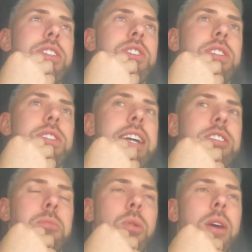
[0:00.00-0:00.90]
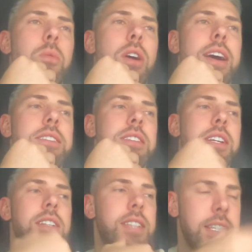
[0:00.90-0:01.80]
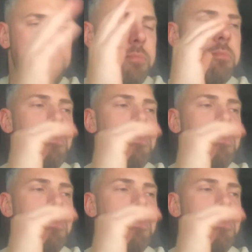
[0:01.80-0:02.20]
just has the ball out wide, gets the